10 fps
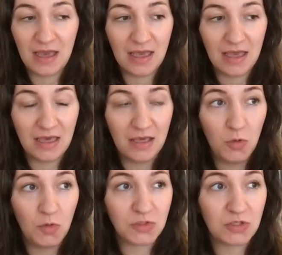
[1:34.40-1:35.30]

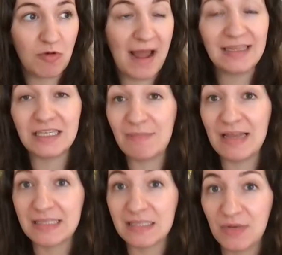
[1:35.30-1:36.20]
you try to speak
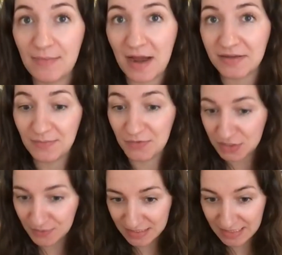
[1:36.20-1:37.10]
to somebody about it, but
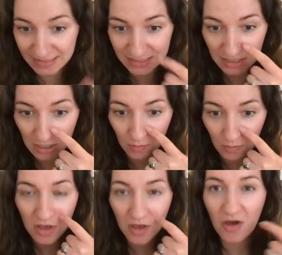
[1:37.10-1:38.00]
somebody says to you,
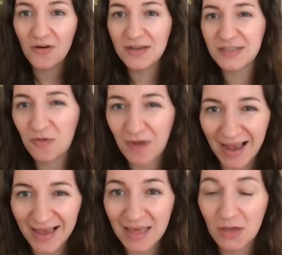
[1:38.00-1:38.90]
oh, it's all
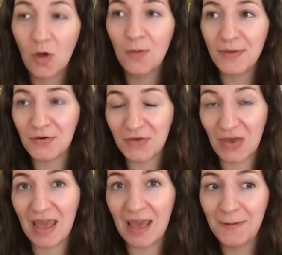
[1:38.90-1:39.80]
right, it'll all be
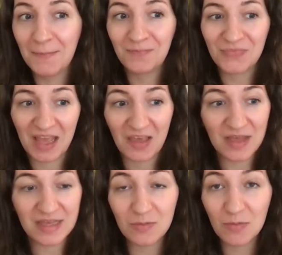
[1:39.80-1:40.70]
okay, like
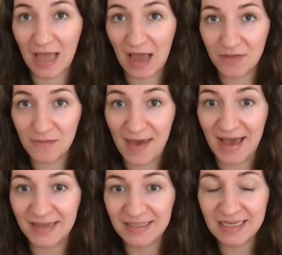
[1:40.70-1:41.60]
things will work out for the
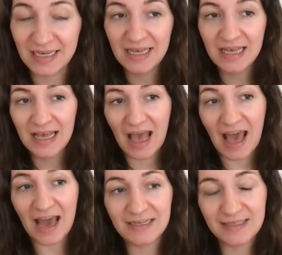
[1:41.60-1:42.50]
best.
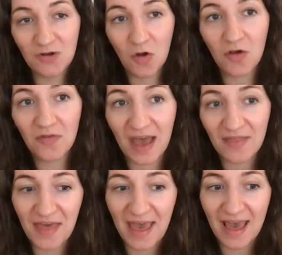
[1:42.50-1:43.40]
And it's not that
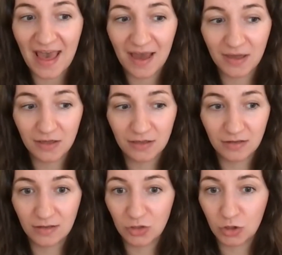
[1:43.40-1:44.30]
they're
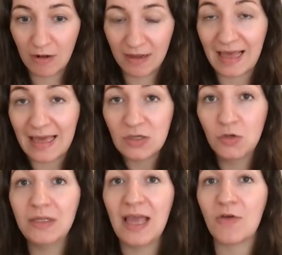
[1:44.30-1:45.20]
it's
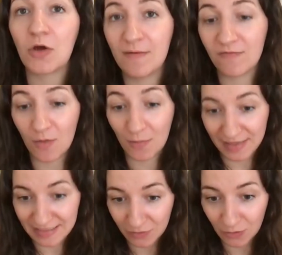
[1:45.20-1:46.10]
only ever coming from a
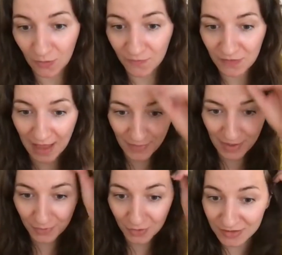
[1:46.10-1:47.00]
place of love. Like,
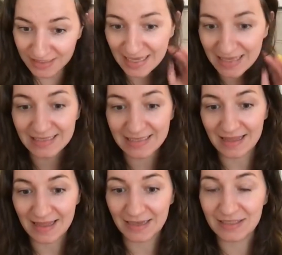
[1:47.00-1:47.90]
people only say things
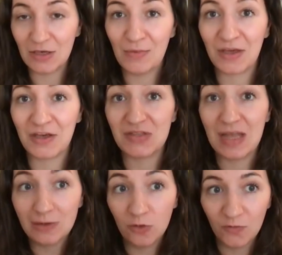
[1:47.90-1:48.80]
like that to you because
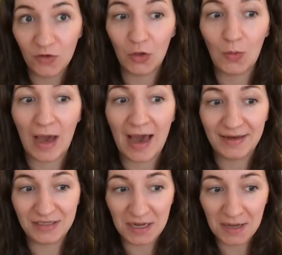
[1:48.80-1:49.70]
they love you, and